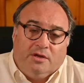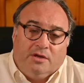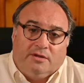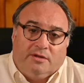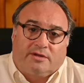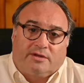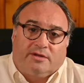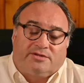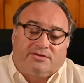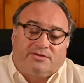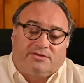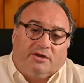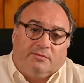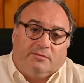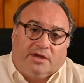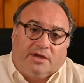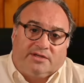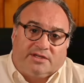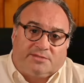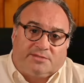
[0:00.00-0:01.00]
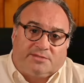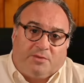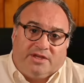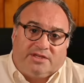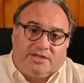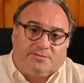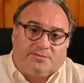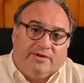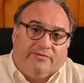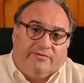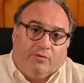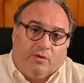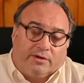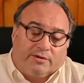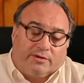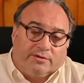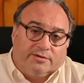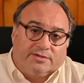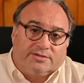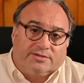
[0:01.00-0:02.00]
They're concerned about displacement of
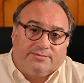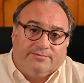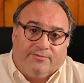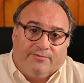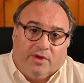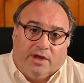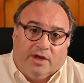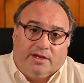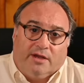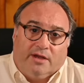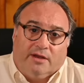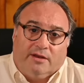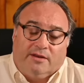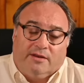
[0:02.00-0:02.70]
workers, right?